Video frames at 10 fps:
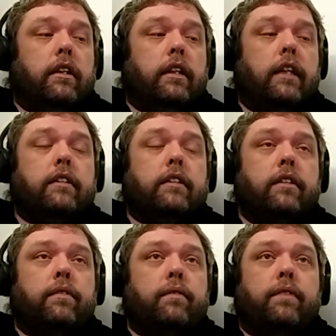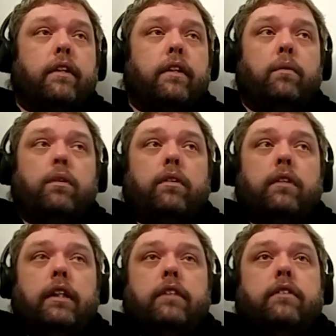it's a different fucking world.
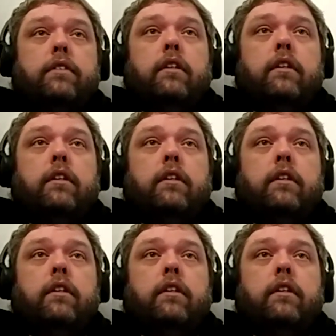It's